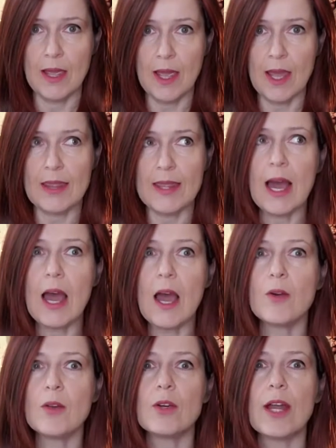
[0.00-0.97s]
And now
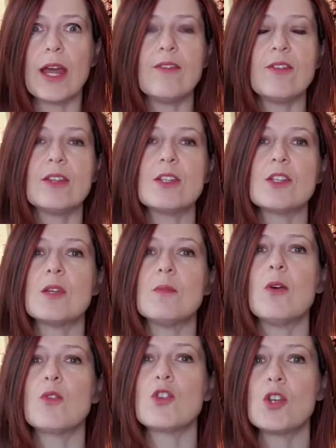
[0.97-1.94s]
you're having this
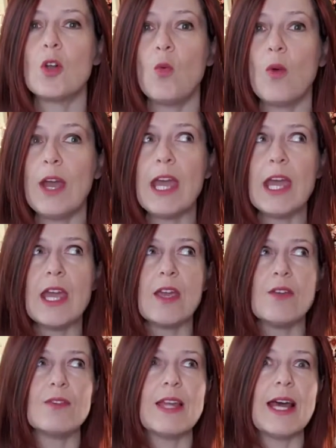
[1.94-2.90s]
emotional
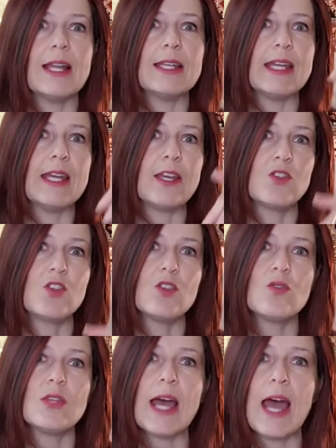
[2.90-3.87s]
wave that takes
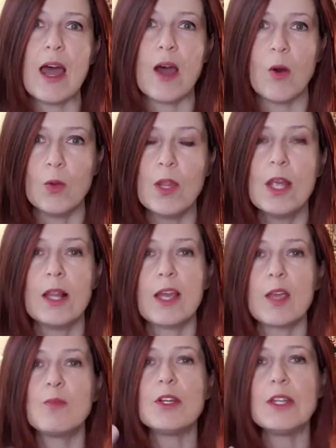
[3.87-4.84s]
you down.
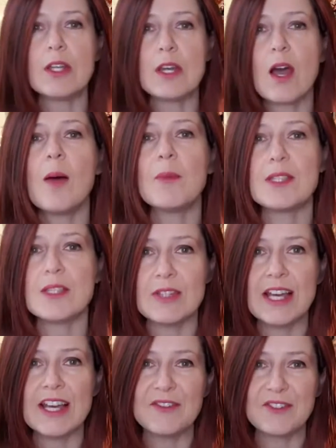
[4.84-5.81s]
Like, put in the comments if
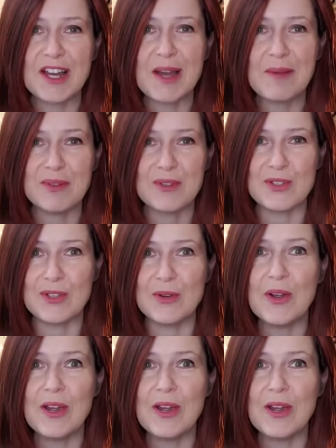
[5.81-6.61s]
that ever happened to you.